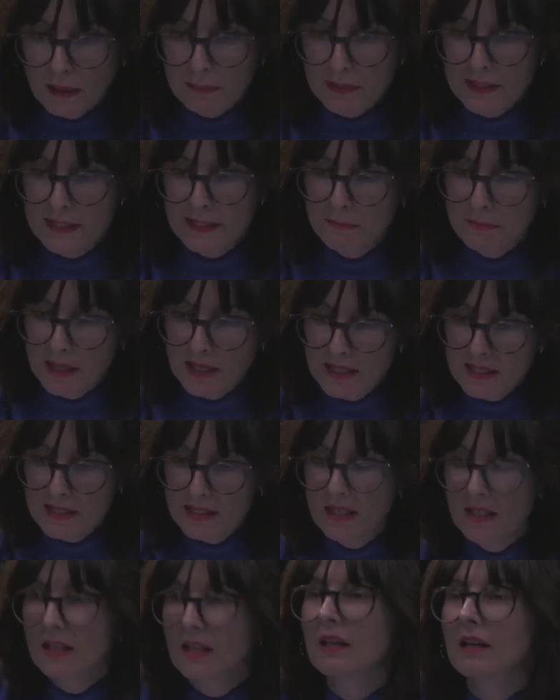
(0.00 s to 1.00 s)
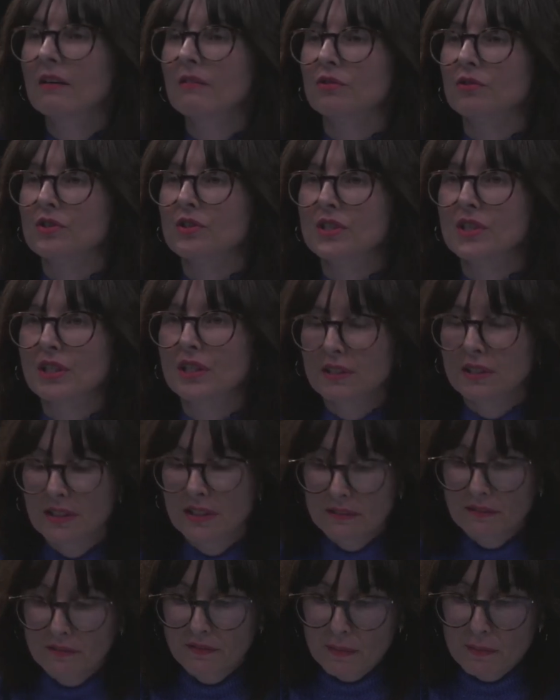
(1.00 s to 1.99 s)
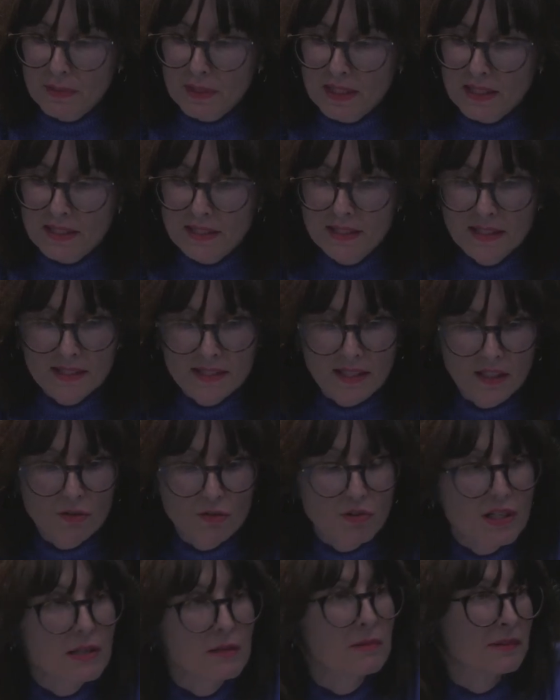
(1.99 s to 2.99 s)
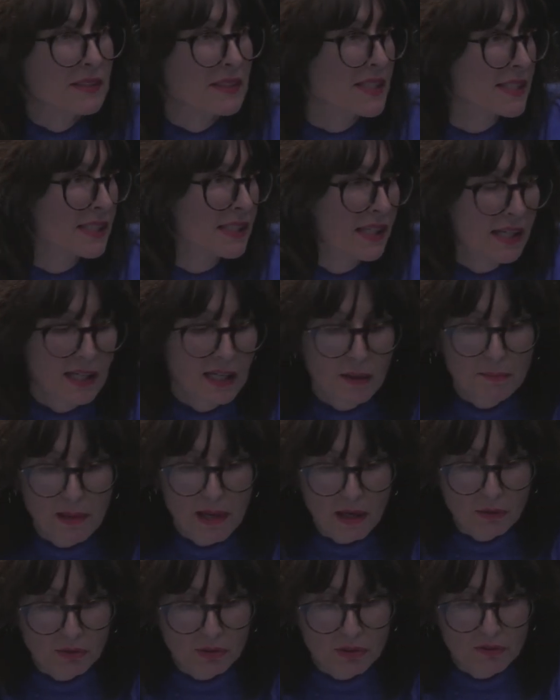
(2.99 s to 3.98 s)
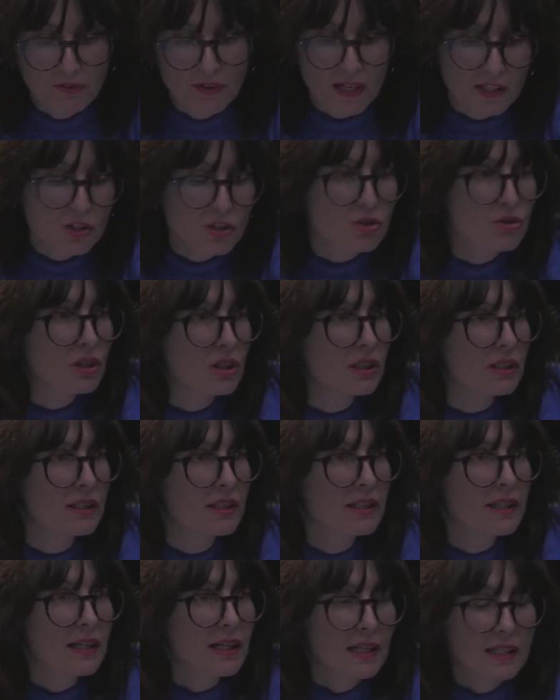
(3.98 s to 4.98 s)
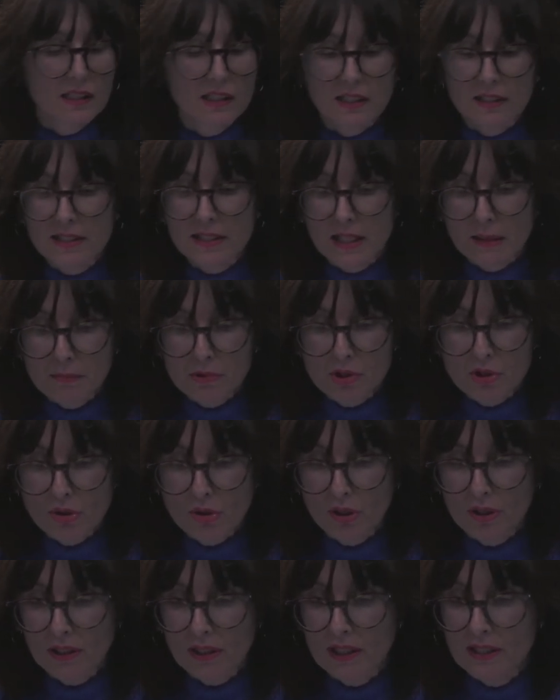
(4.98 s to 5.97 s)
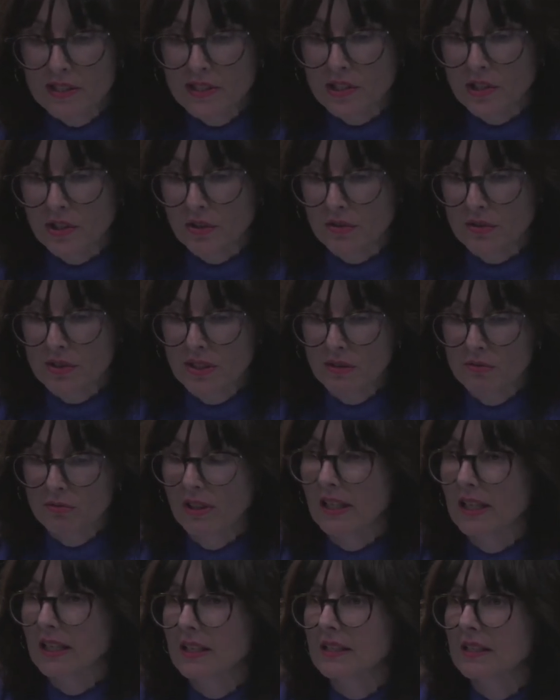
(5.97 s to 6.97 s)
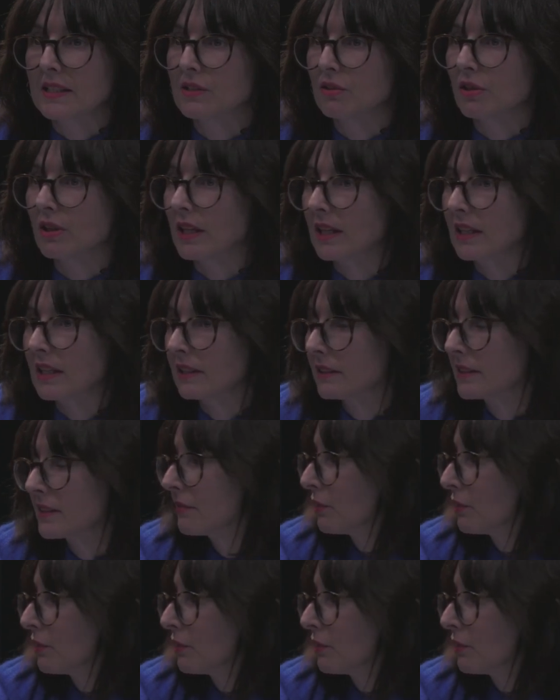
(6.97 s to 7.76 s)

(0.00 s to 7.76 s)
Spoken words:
up a space for certain feminist disagreements about factual and conceptual issues related to Hegel's